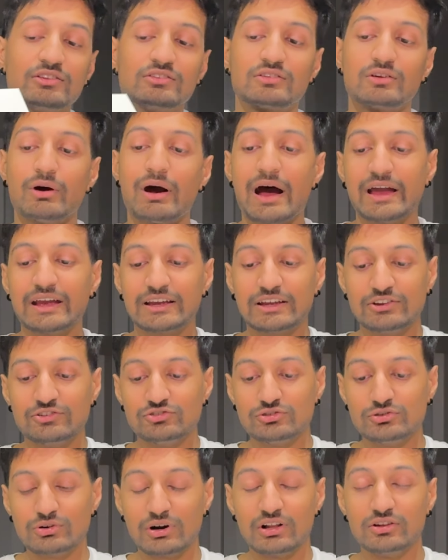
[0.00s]
so I can
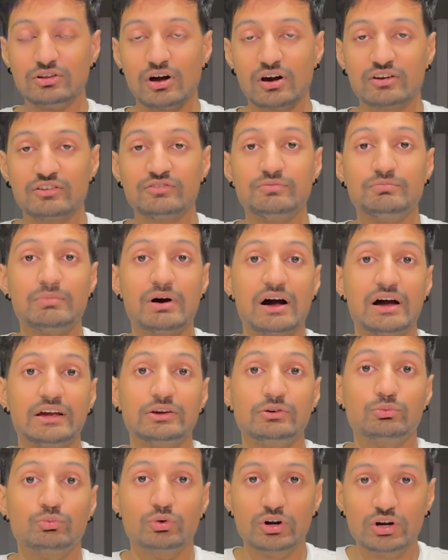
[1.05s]
do a lot of my
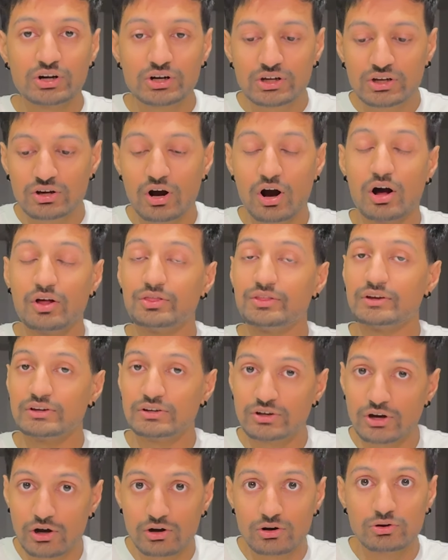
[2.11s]
work on the
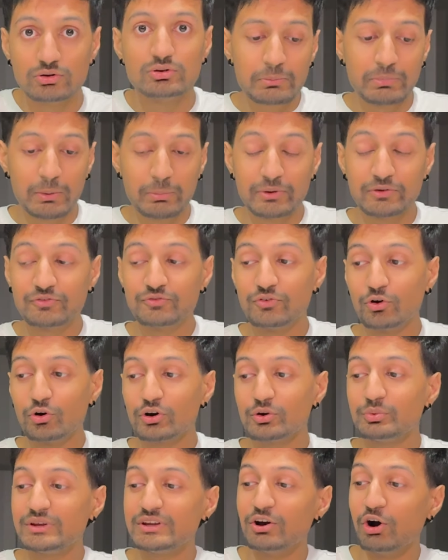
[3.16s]
go. But
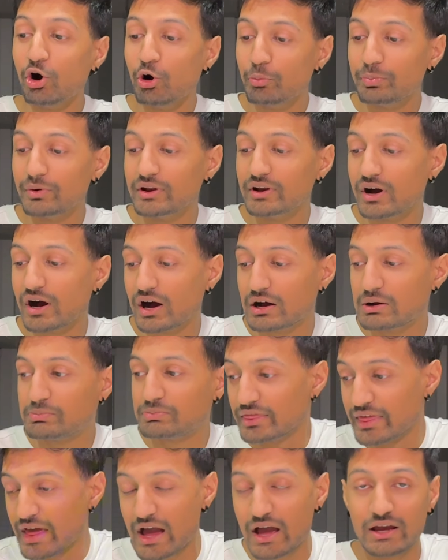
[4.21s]
before we open
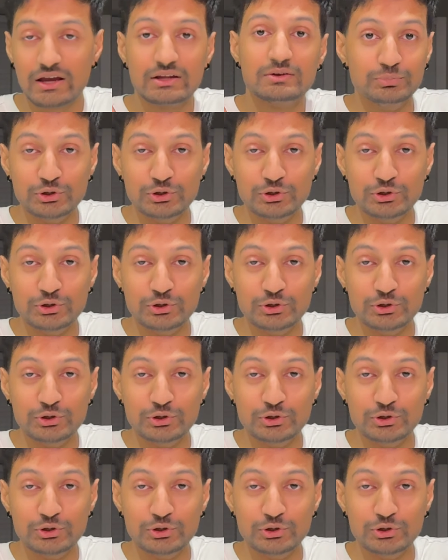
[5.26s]
up that